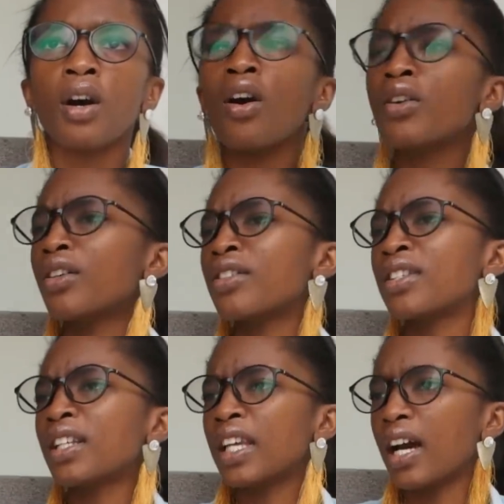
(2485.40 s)
Oh, you're
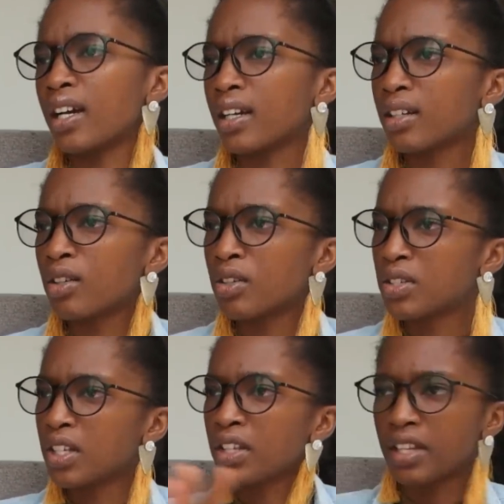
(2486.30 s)
still young, you're
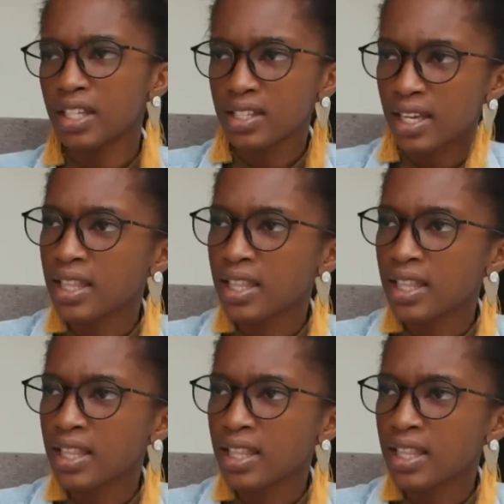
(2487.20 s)
still this,